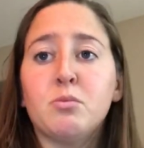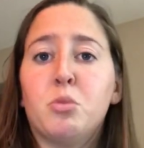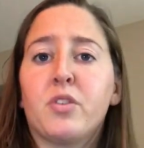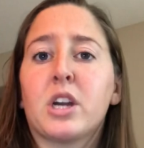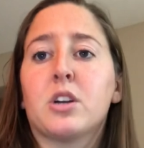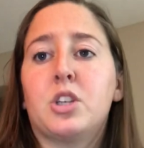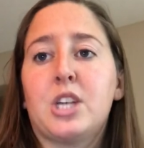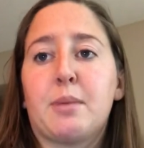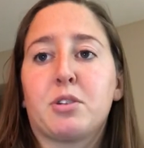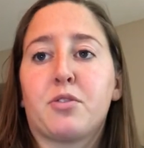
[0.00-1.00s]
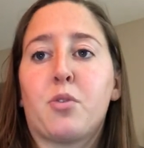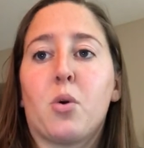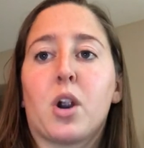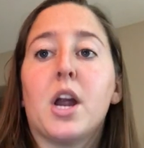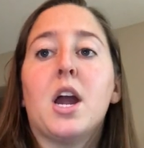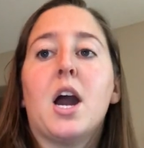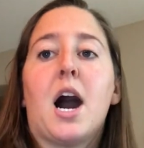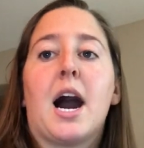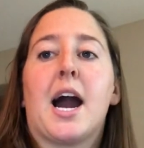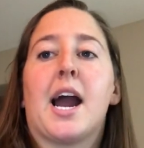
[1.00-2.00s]
Moving on to chapter 4,
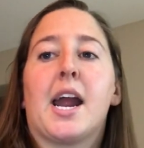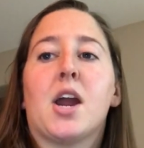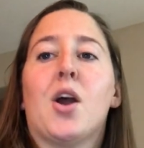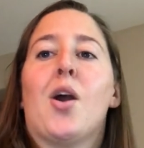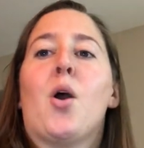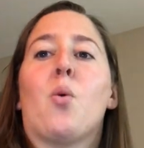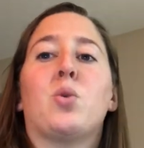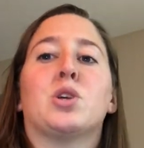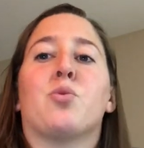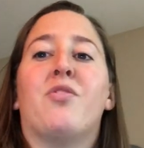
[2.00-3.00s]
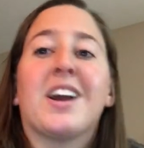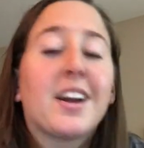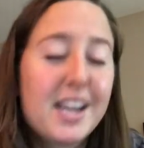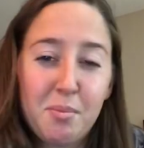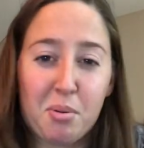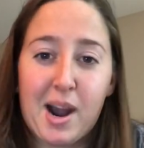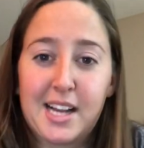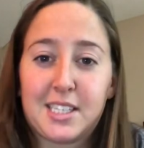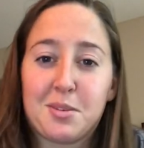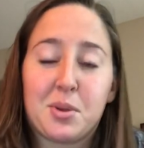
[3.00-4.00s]
I was very
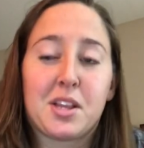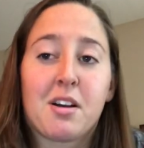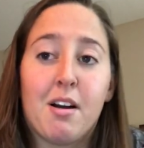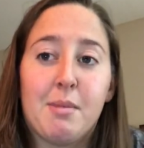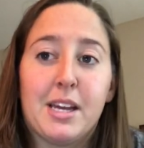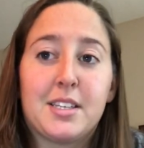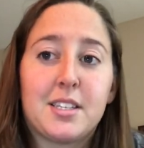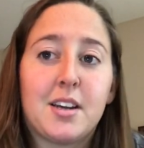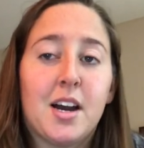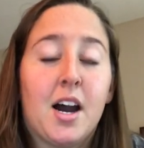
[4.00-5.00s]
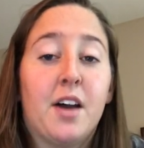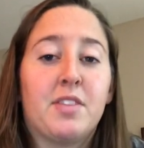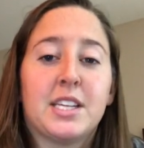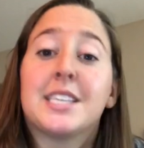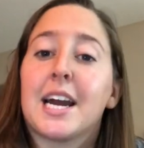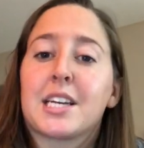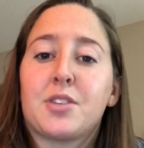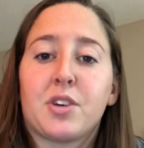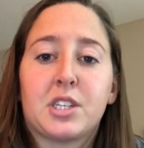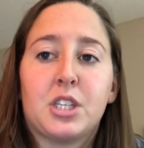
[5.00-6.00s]
impressed with the comment of the
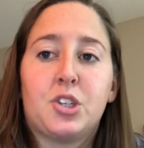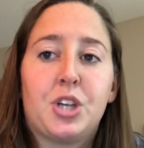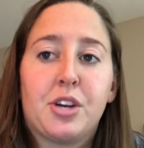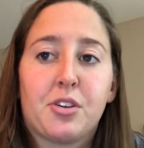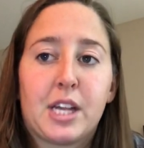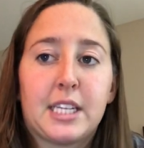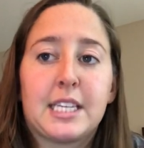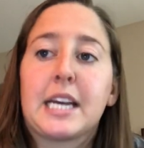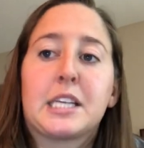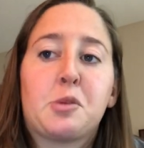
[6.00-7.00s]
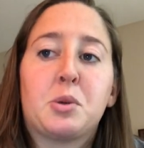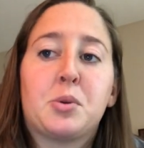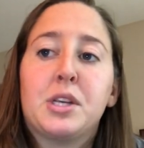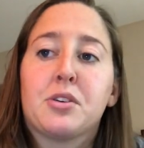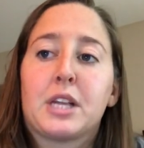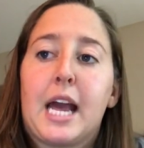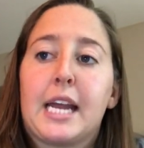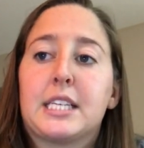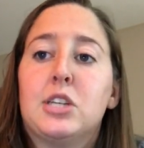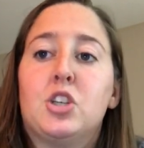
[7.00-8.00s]
sex versus gender, that sex is between your
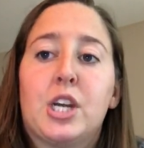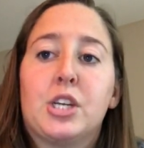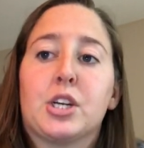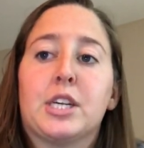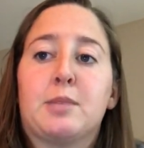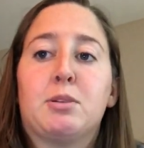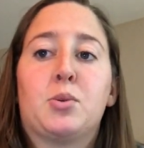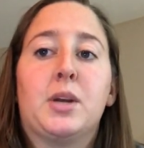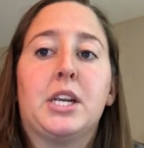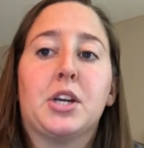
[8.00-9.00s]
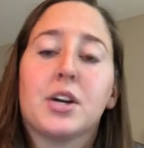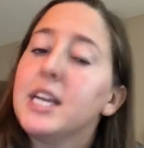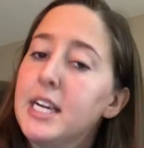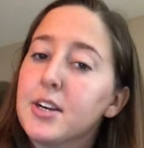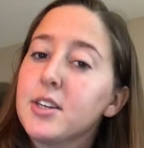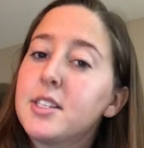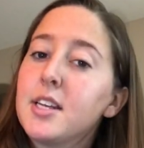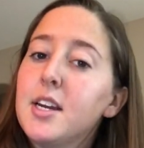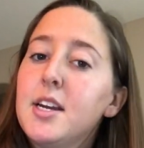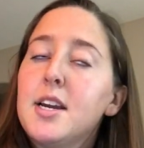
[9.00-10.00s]
legs and gender is between your ears.
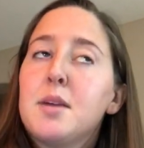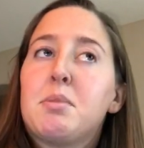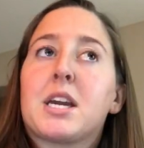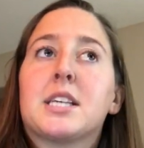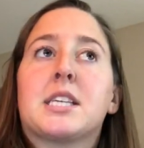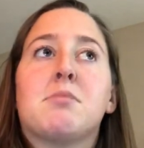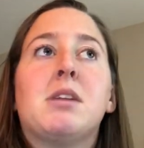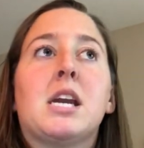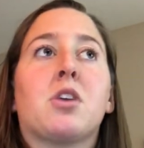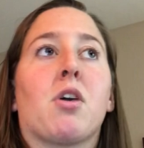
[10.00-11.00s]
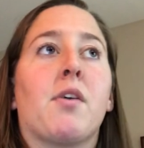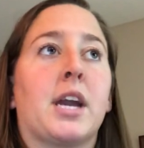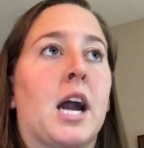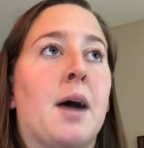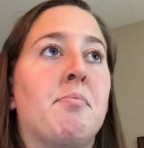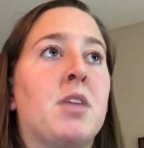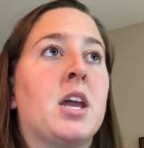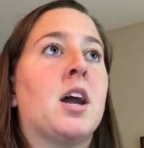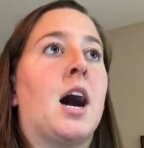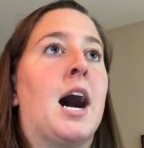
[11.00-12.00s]
Because to me, growing up,
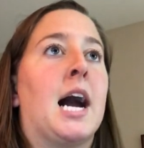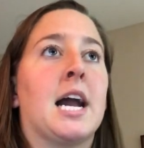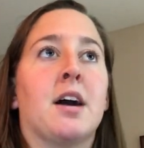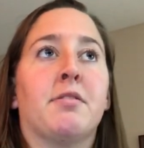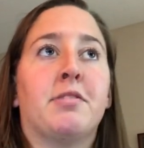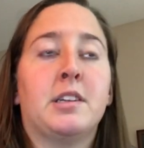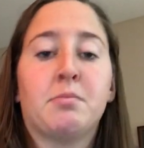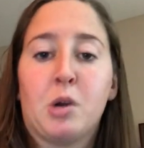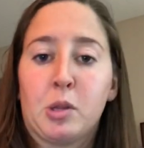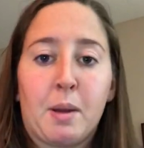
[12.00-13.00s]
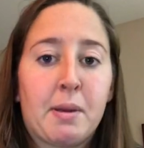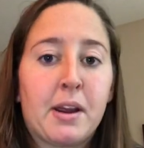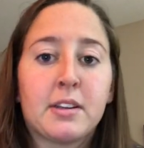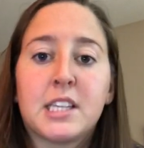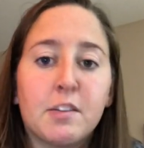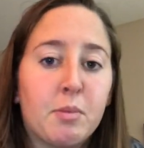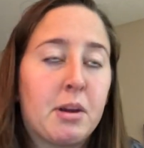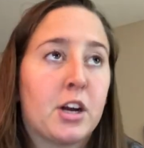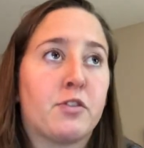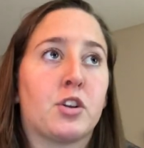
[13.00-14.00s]
I have both my parents, they've been
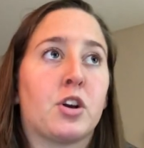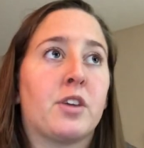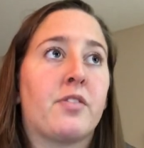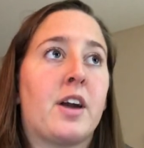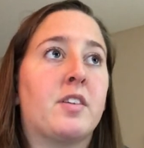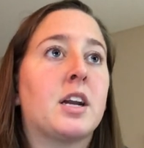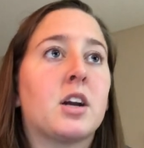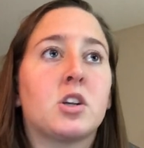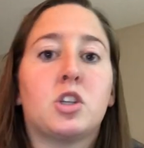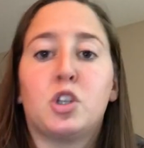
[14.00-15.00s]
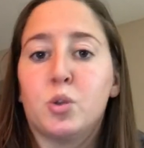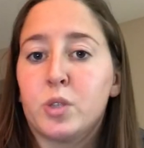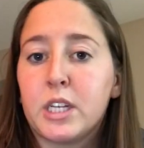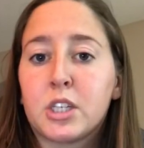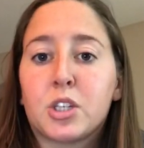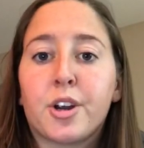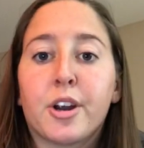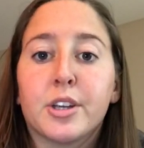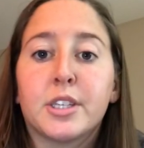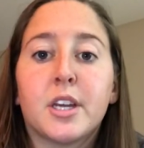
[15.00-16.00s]
married for 35 years, 2
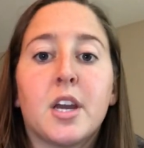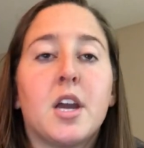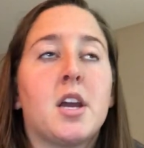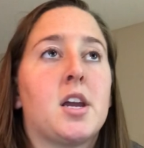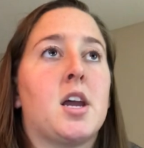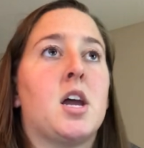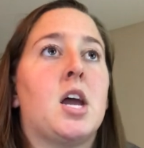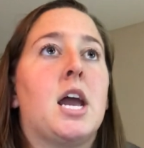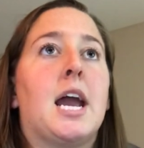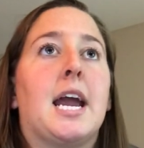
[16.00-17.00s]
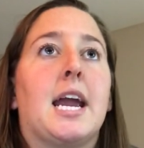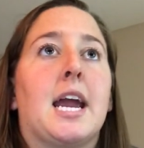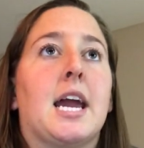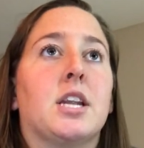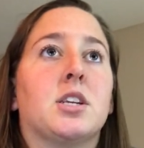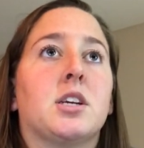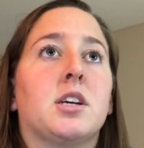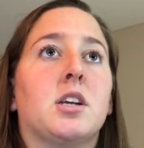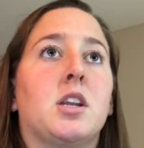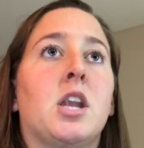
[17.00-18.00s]
sisters, and
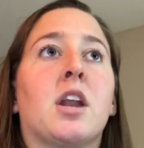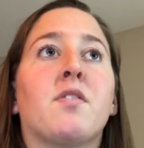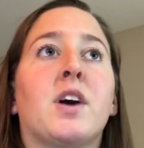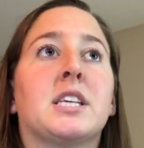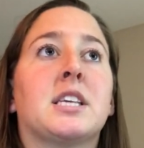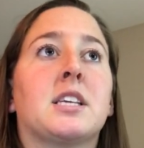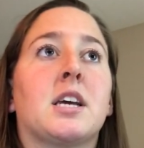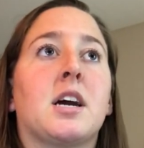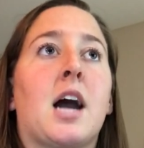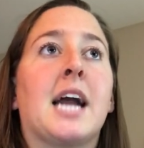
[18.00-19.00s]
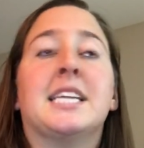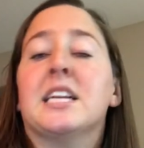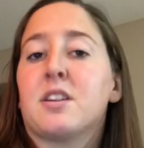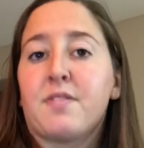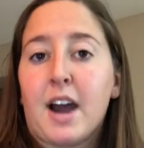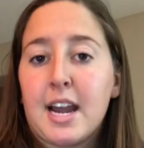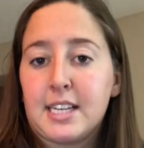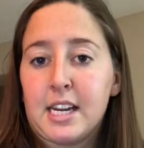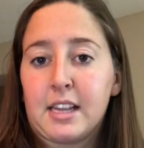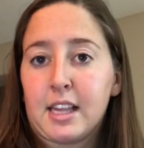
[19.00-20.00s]
none of us identifies
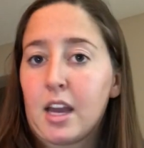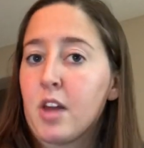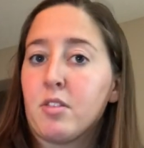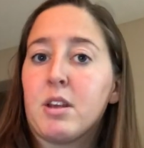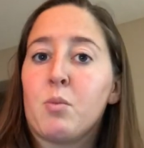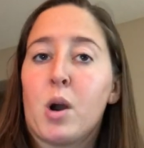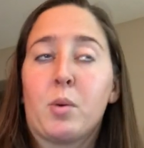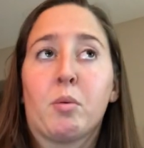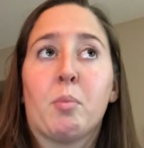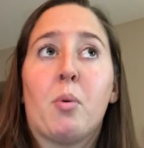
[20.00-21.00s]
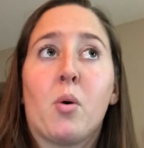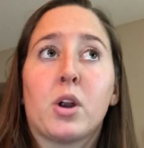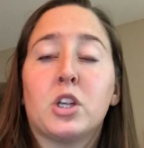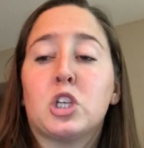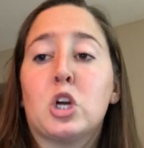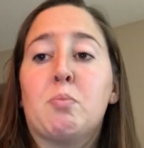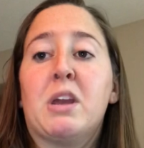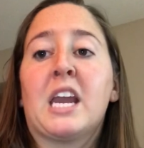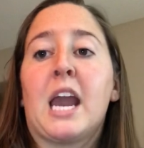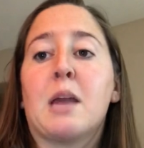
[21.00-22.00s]
anything other than what we were born. So
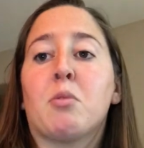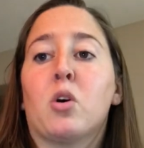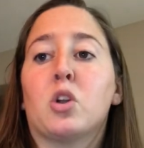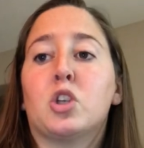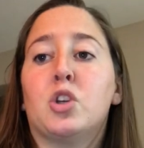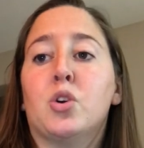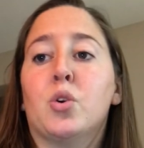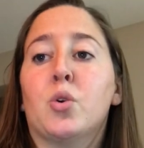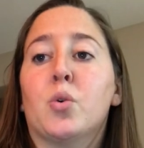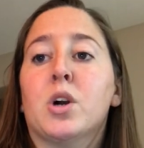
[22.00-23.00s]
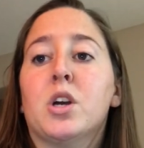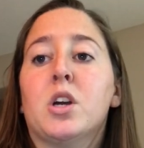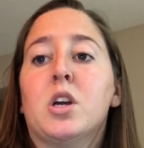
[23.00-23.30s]
being able to